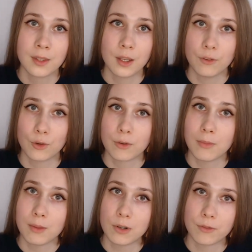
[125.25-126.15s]
If you
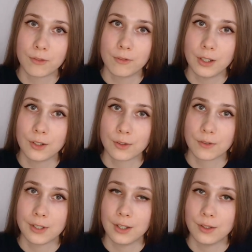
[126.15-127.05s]
remember from videos
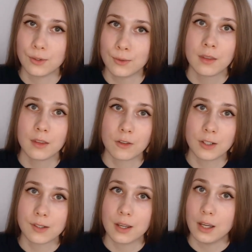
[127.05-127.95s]
of day 2, there
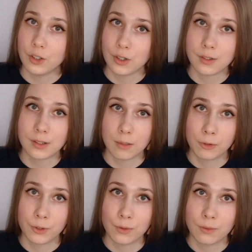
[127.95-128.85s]
is
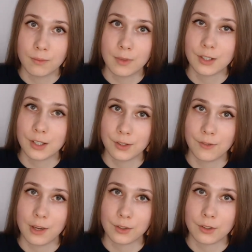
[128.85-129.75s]
HNSW, a dense
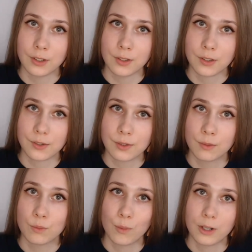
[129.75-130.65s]
vector index.
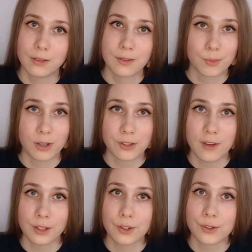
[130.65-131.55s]
Well, sparse
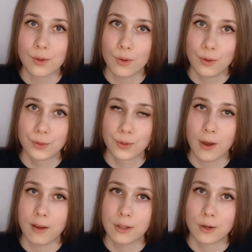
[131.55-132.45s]
vectors also
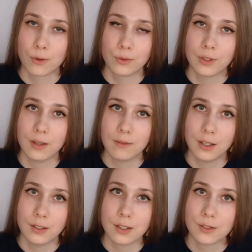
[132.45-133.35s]
have their own
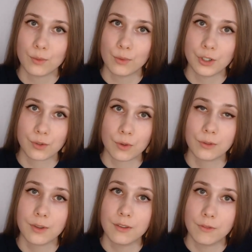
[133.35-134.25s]
index, which is
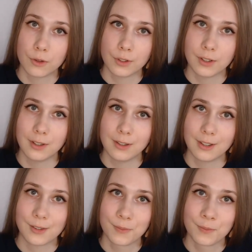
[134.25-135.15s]
called inverted
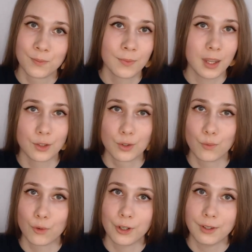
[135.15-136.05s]
index. And don't
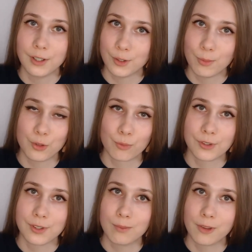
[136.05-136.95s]
worry, it's much more
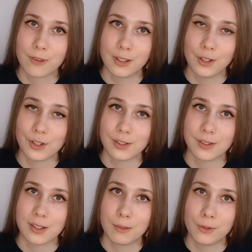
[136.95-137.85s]
simple than
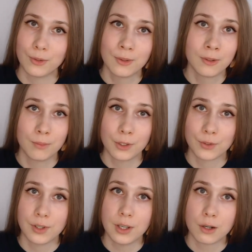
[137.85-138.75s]
HNSW, because
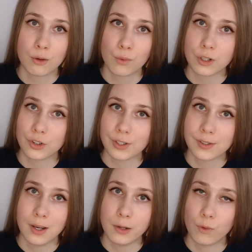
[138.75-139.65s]
here we're just
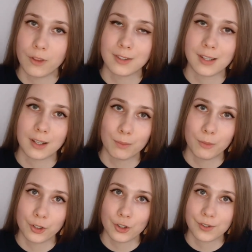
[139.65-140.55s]
dealing with exact
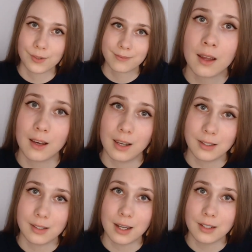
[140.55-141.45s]
matches.
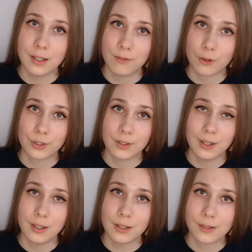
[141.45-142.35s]
Let's study inverted
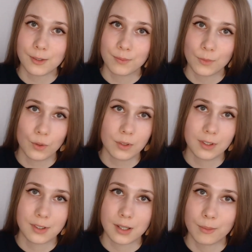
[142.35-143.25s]
index on an
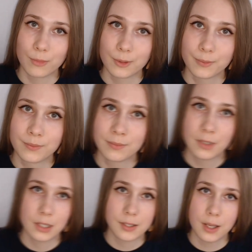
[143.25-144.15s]
example.
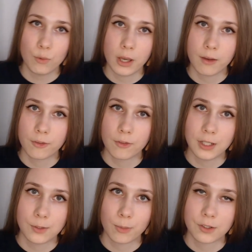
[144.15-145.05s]
Let's say we have three
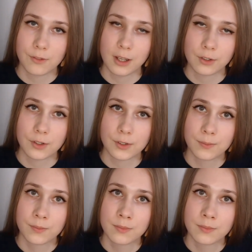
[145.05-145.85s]
sparse vectors.